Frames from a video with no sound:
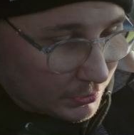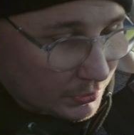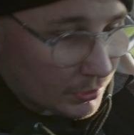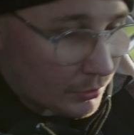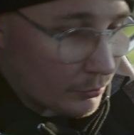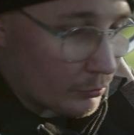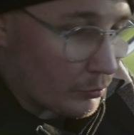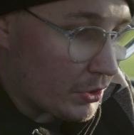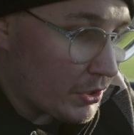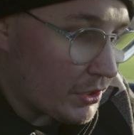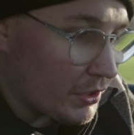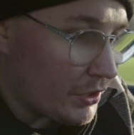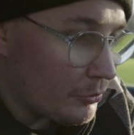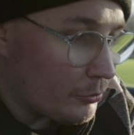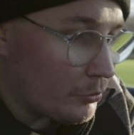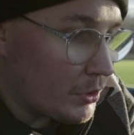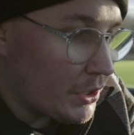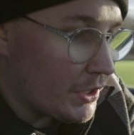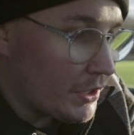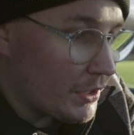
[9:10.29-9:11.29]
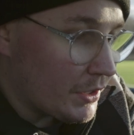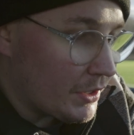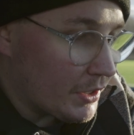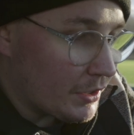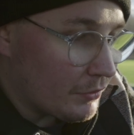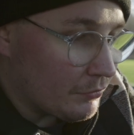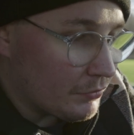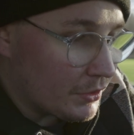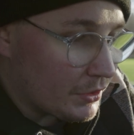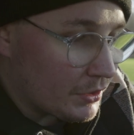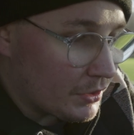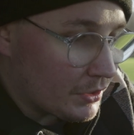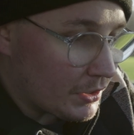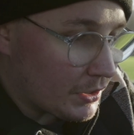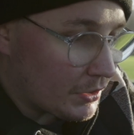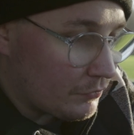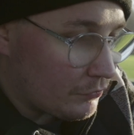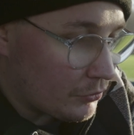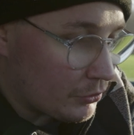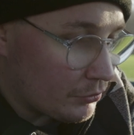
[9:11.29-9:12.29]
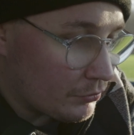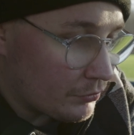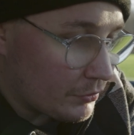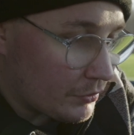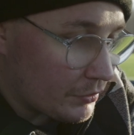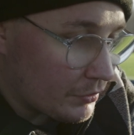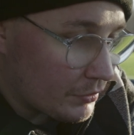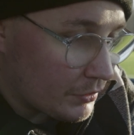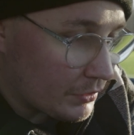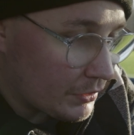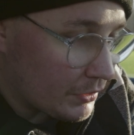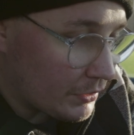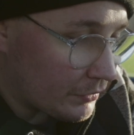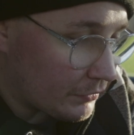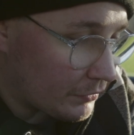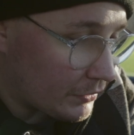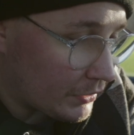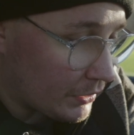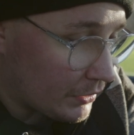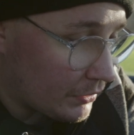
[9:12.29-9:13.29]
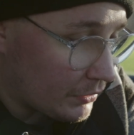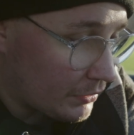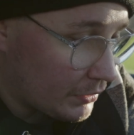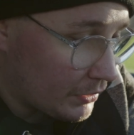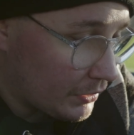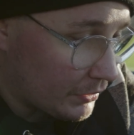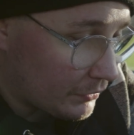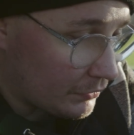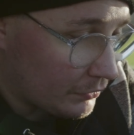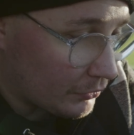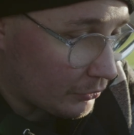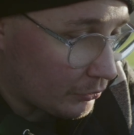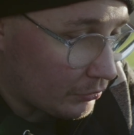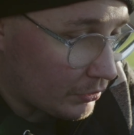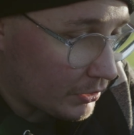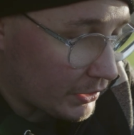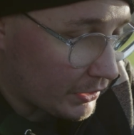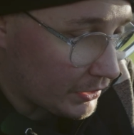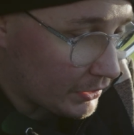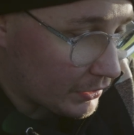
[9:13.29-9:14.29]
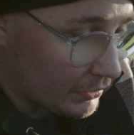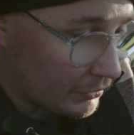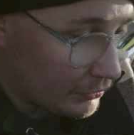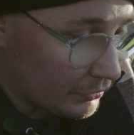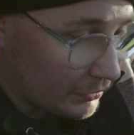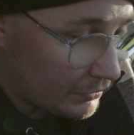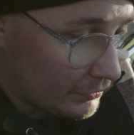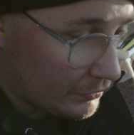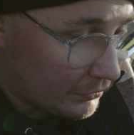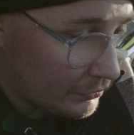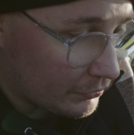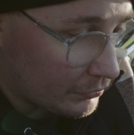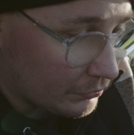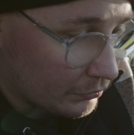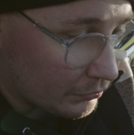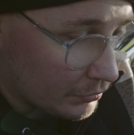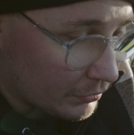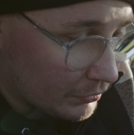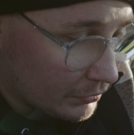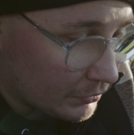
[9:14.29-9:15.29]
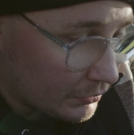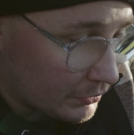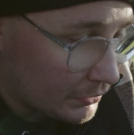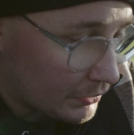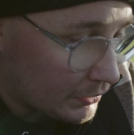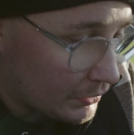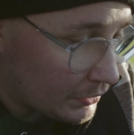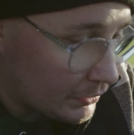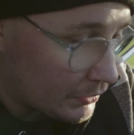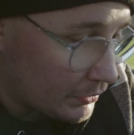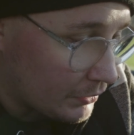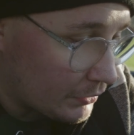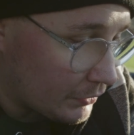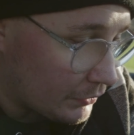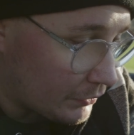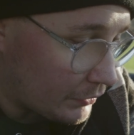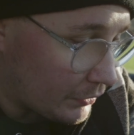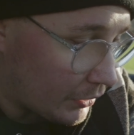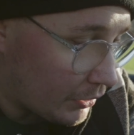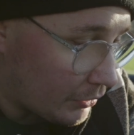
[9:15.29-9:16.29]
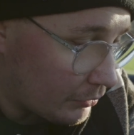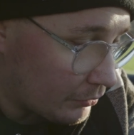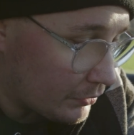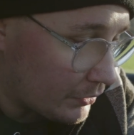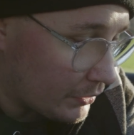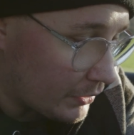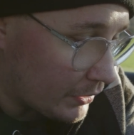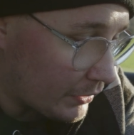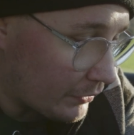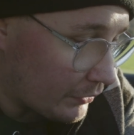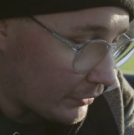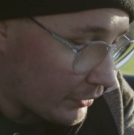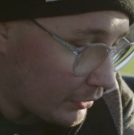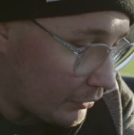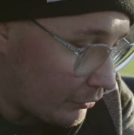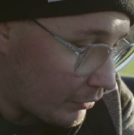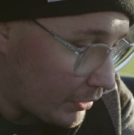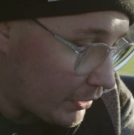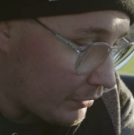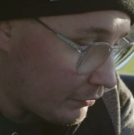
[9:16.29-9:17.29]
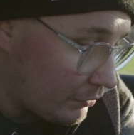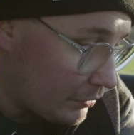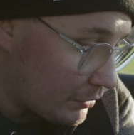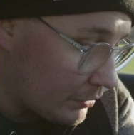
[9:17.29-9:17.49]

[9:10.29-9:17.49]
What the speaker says: Why I have the headphones is so I can listen to the sound as I drive.